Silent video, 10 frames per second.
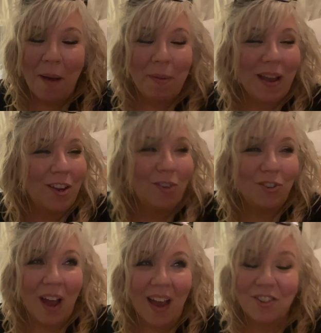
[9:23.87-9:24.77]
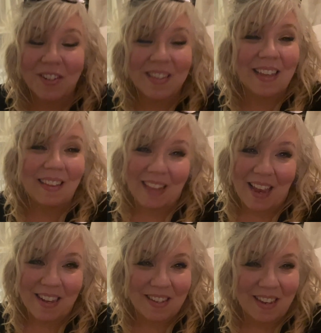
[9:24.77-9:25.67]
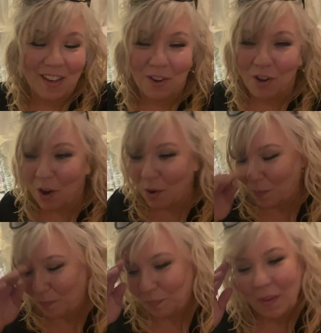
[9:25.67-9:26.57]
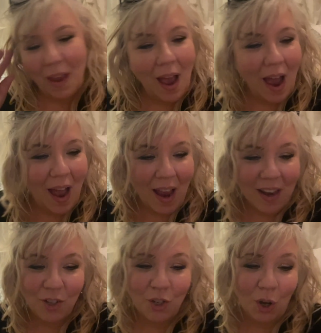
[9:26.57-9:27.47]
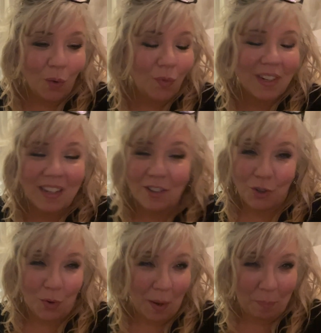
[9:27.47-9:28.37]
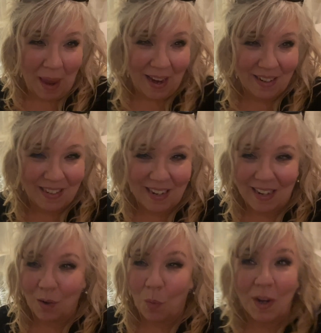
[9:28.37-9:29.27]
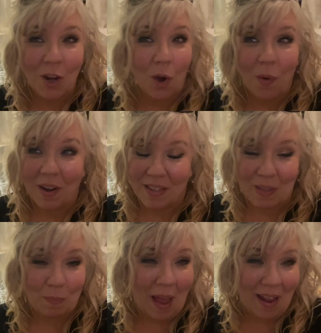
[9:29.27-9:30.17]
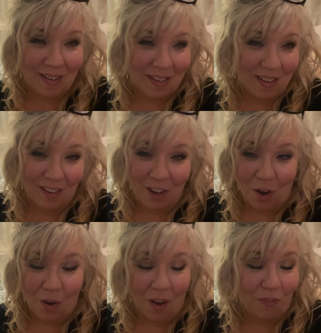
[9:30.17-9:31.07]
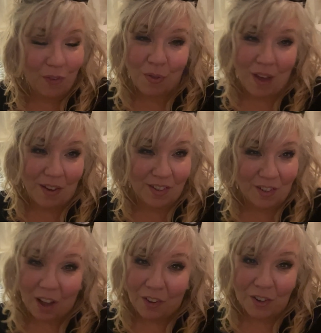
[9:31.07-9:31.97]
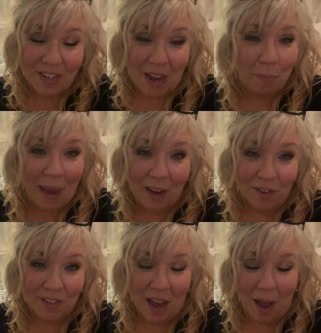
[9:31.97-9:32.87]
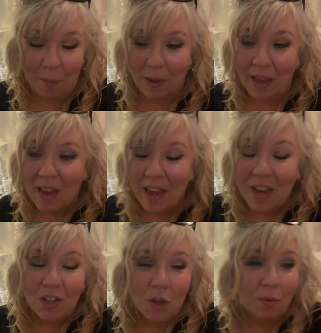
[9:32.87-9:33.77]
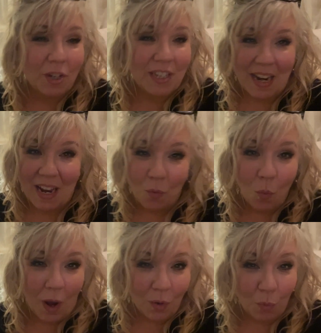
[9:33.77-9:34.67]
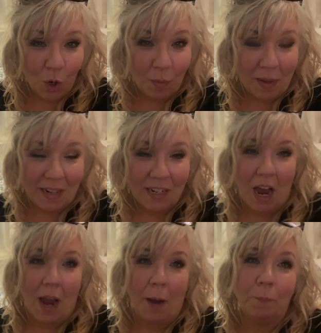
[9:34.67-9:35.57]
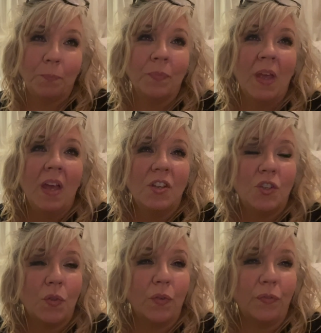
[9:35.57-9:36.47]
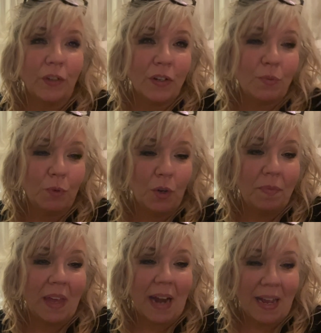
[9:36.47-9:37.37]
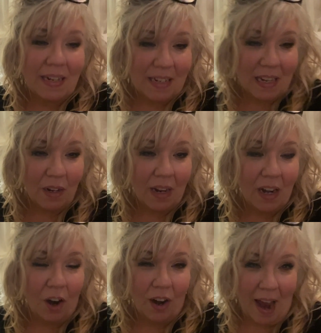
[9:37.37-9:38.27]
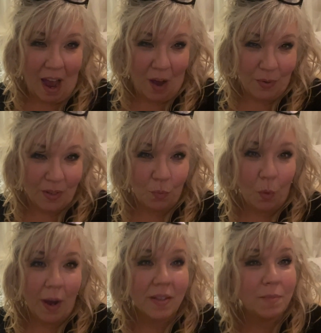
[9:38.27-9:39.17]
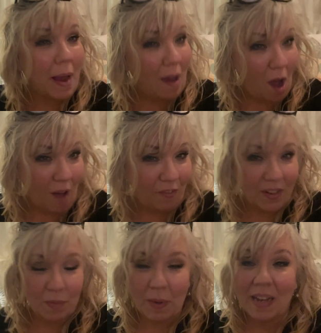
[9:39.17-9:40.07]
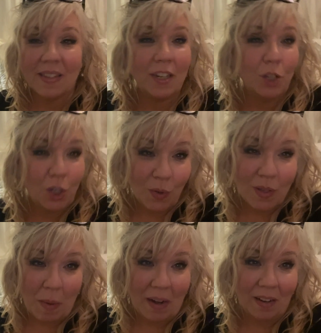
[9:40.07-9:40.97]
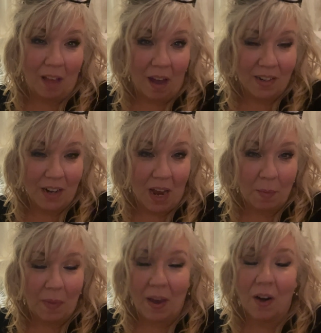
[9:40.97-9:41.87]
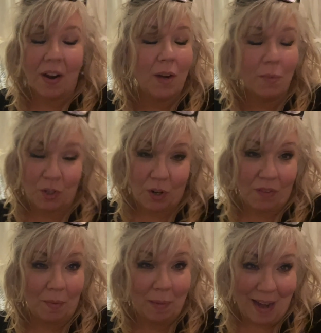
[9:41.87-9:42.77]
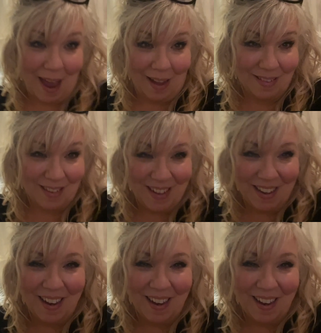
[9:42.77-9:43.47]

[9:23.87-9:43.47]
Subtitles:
But I just get lazy, you know. I don't enjoy painting. We don't want to spend, you know, a few thousand dollars to have painters come. So I'm just taking one room at a time. So the first room that I did in our house was my office because I do spend a lot of time in there and it was driving me nuts.